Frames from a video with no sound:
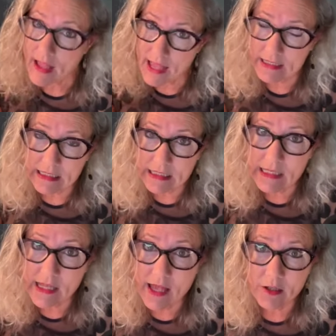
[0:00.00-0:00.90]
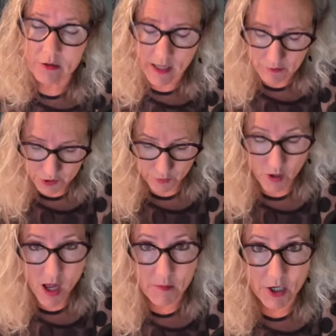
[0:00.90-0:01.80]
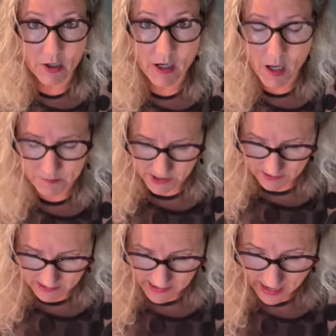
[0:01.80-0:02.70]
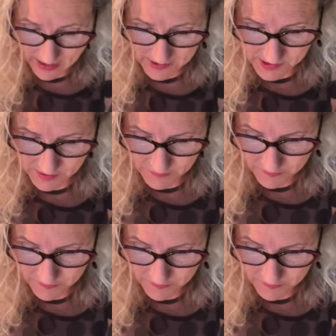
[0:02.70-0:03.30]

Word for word: And he and Klaus Schwab are up to the task.